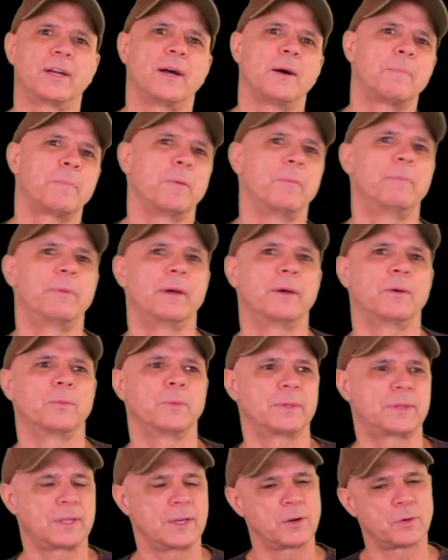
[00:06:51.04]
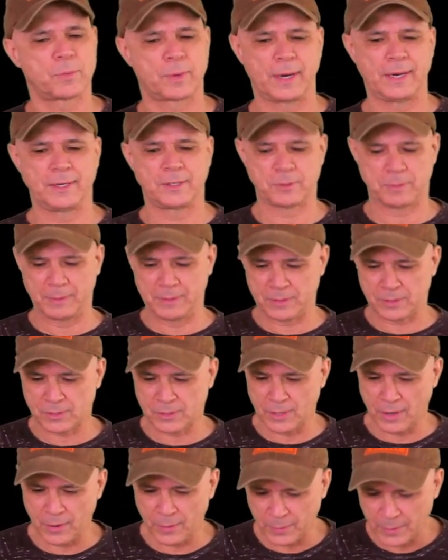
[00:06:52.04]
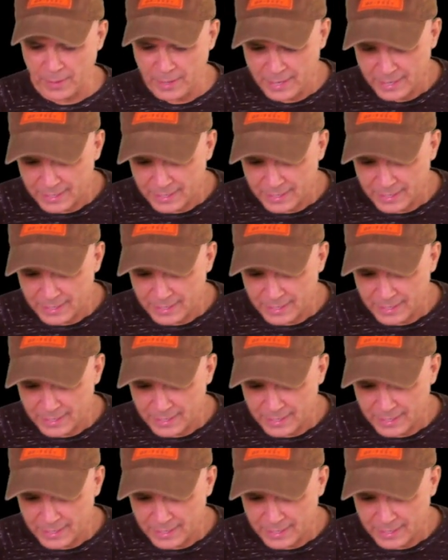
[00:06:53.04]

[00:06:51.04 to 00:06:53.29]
it up a bit with the arrangements. So